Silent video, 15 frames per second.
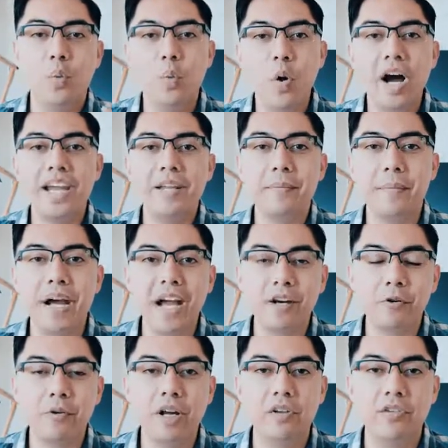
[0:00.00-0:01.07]
white
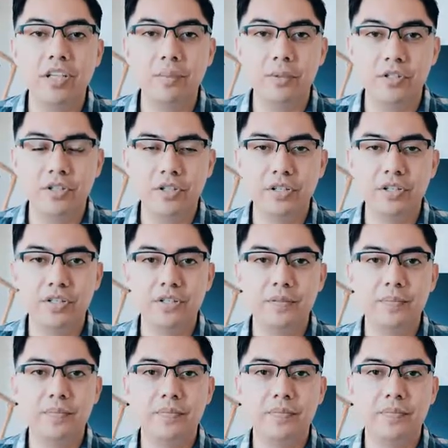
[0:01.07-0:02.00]
background images.